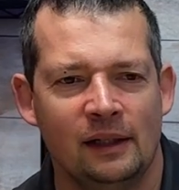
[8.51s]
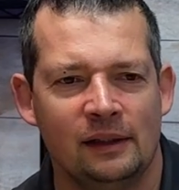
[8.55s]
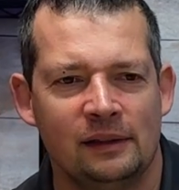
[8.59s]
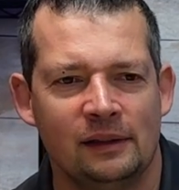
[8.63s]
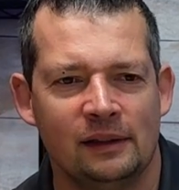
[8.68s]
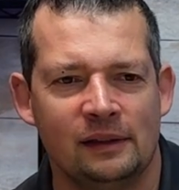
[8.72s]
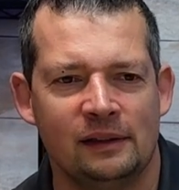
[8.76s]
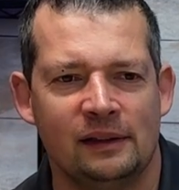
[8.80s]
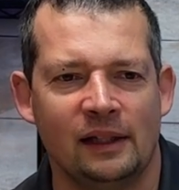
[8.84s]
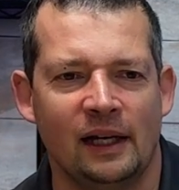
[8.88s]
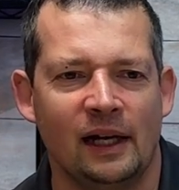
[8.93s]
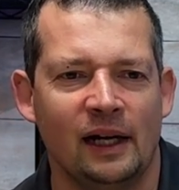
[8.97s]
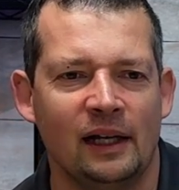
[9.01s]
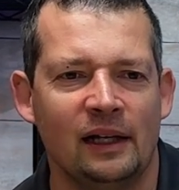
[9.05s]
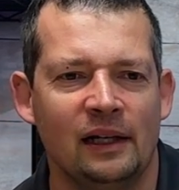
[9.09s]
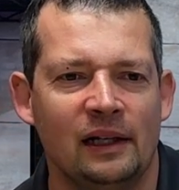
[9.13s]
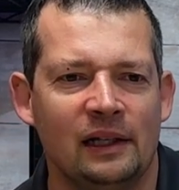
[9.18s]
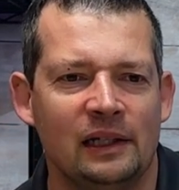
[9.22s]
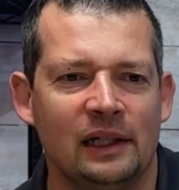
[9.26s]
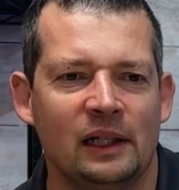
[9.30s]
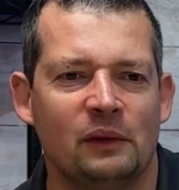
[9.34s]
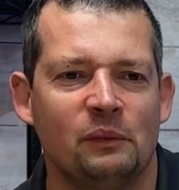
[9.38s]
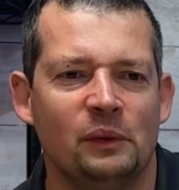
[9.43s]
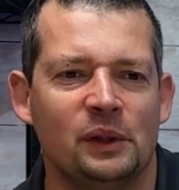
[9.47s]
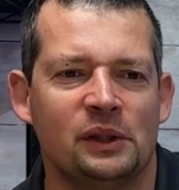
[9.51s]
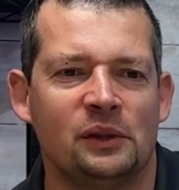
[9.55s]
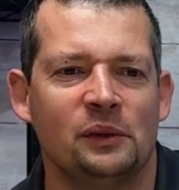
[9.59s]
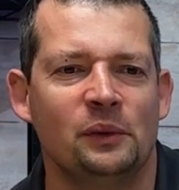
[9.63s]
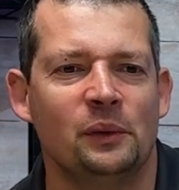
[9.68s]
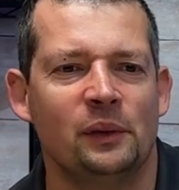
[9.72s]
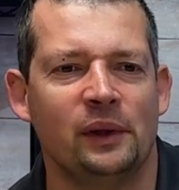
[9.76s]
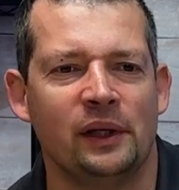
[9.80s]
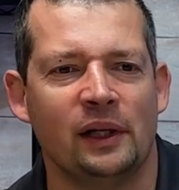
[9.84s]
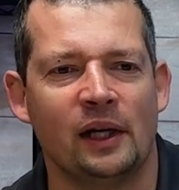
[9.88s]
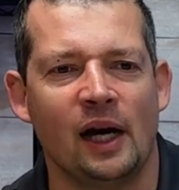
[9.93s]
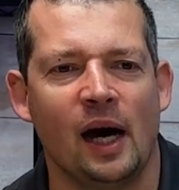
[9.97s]
the Dell liquid
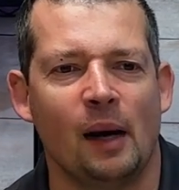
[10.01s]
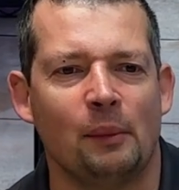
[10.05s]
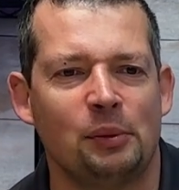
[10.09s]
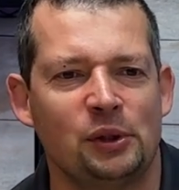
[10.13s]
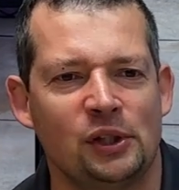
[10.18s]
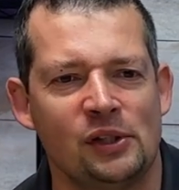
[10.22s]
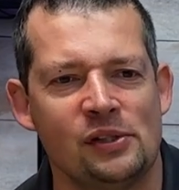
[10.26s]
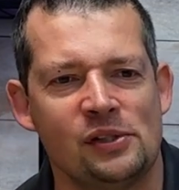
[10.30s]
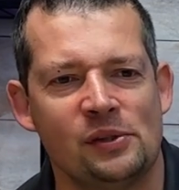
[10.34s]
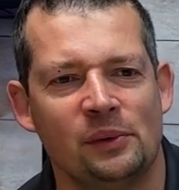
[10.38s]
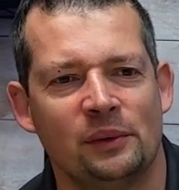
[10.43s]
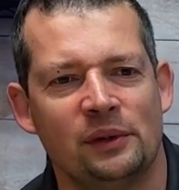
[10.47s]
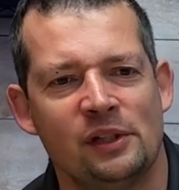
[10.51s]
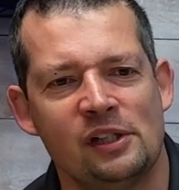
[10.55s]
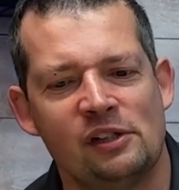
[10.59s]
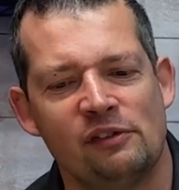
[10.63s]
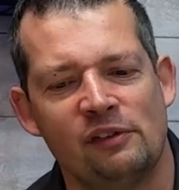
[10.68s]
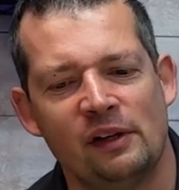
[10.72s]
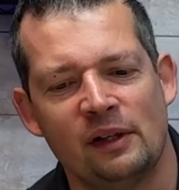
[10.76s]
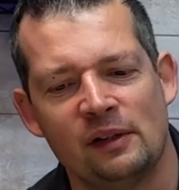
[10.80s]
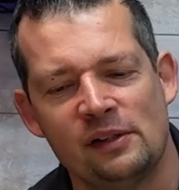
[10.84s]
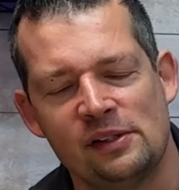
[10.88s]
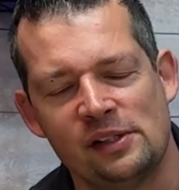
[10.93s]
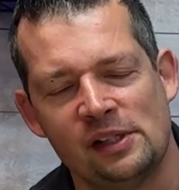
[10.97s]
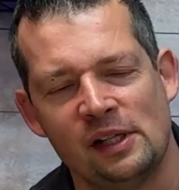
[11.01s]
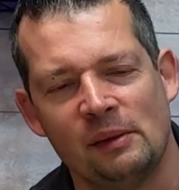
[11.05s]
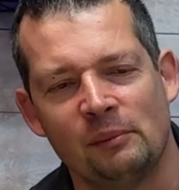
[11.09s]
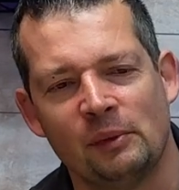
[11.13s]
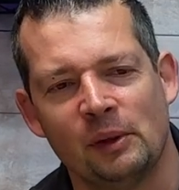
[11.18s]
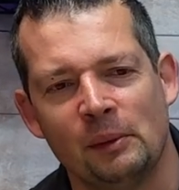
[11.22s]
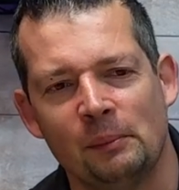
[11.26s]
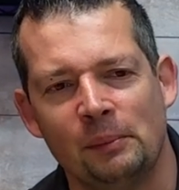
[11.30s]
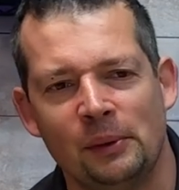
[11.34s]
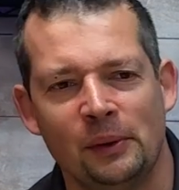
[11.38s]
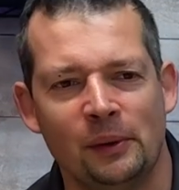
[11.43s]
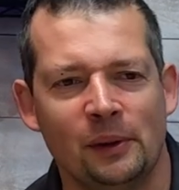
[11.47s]
cooling options on this very same
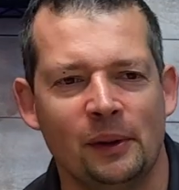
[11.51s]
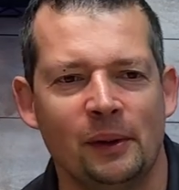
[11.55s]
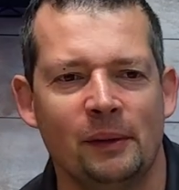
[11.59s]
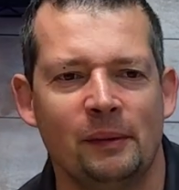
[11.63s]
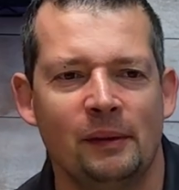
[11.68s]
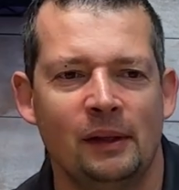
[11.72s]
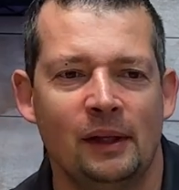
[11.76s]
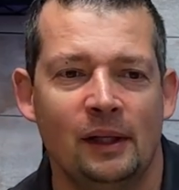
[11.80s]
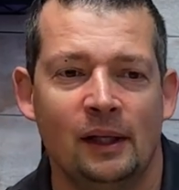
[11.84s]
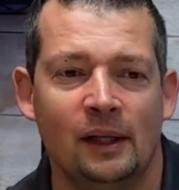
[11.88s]
computer.